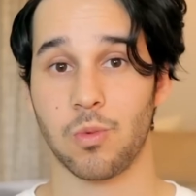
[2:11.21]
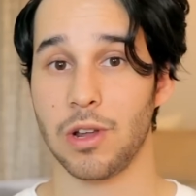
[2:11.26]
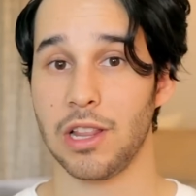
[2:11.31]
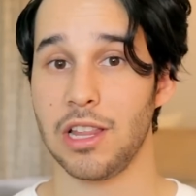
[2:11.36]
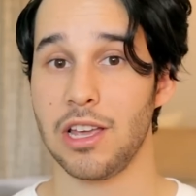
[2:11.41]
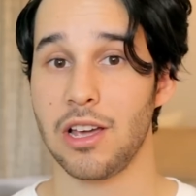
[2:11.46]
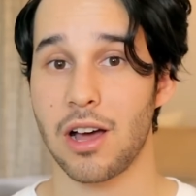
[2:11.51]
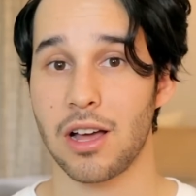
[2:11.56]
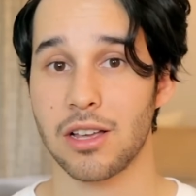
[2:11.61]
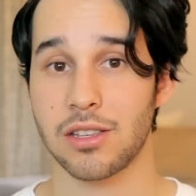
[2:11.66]

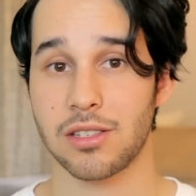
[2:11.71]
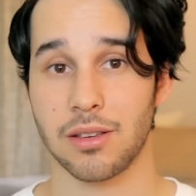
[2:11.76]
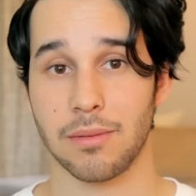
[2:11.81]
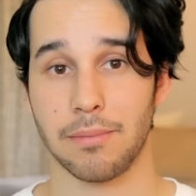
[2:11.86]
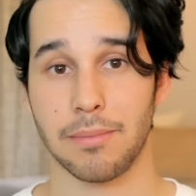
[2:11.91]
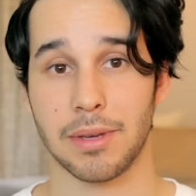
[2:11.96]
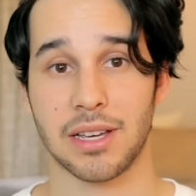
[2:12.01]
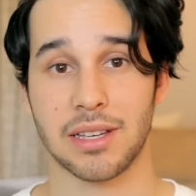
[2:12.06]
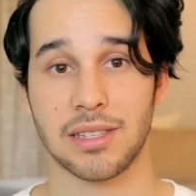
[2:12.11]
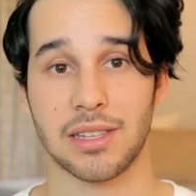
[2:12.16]
really
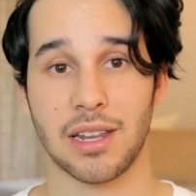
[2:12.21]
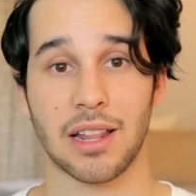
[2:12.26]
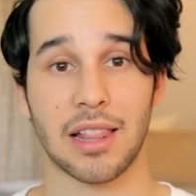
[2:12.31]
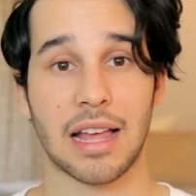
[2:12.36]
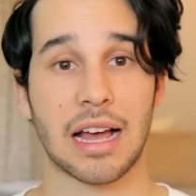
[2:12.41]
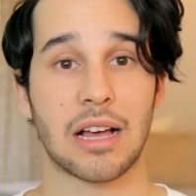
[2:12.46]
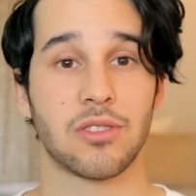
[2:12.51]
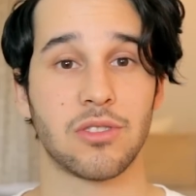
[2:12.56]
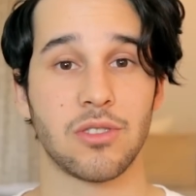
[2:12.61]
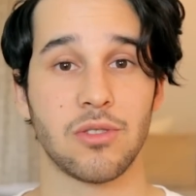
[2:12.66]
awesome because it
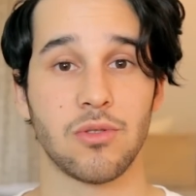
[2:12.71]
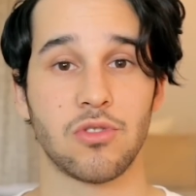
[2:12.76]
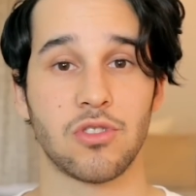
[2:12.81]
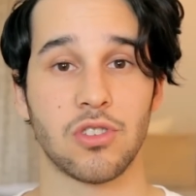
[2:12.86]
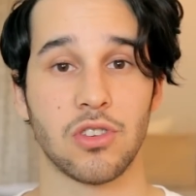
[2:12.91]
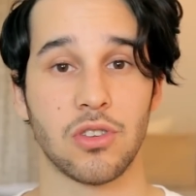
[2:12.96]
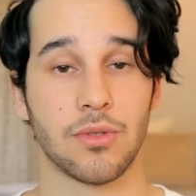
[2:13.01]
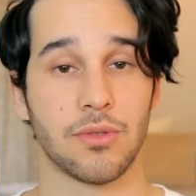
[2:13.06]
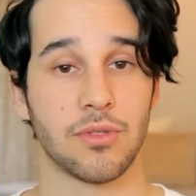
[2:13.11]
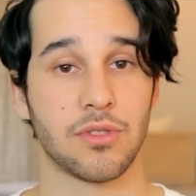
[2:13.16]
allows you
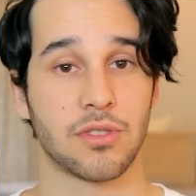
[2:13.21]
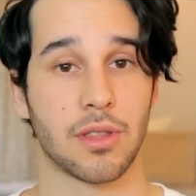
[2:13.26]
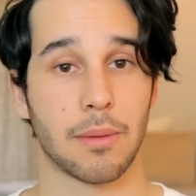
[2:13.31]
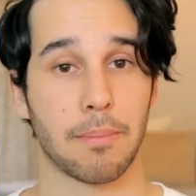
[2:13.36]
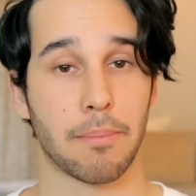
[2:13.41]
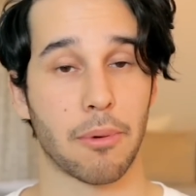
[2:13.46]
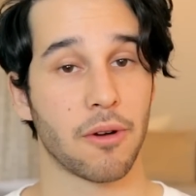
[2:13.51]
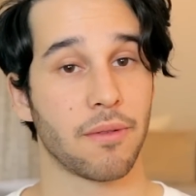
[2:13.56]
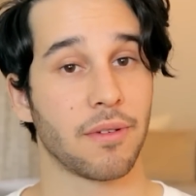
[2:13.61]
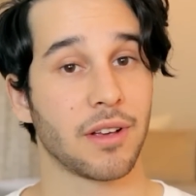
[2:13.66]
to use the
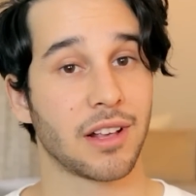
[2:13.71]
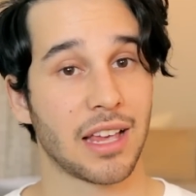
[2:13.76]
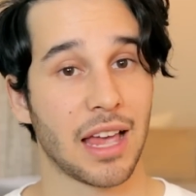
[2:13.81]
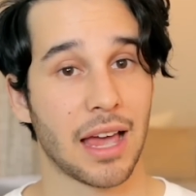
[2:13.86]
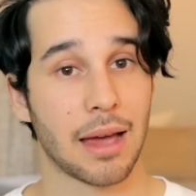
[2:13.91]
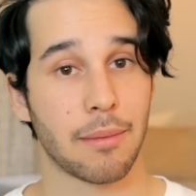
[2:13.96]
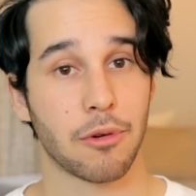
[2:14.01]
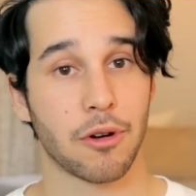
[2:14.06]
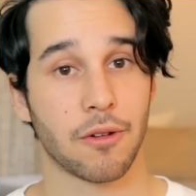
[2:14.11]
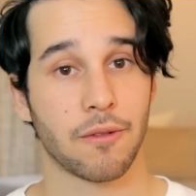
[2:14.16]
perfect
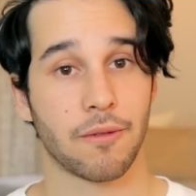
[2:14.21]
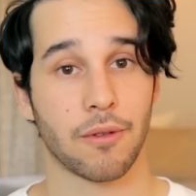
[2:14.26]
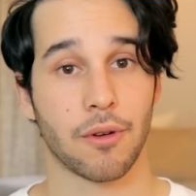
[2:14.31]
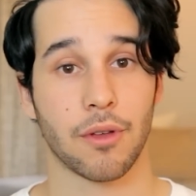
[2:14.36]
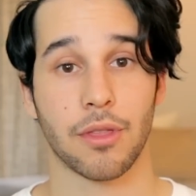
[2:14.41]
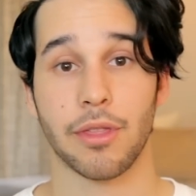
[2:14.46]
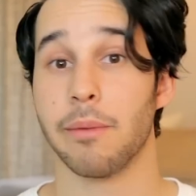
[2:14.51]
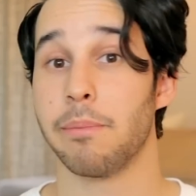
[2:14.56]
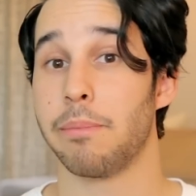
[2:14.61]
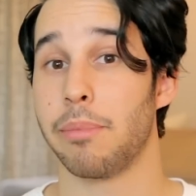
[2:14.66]
camera for
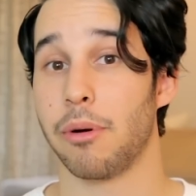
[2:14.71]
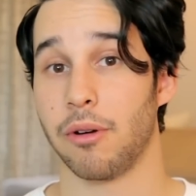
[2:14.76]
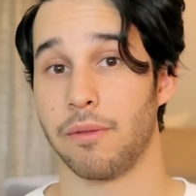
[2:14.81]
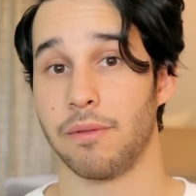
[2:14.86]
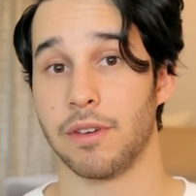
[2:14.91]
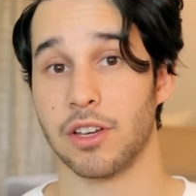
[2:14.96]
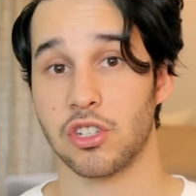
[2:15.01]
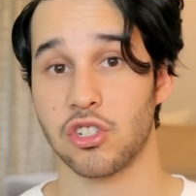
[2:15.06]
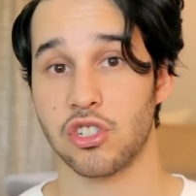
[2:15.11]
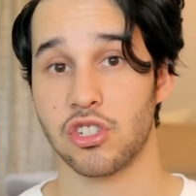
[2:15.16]
the
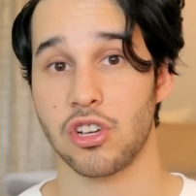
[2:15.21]
perfect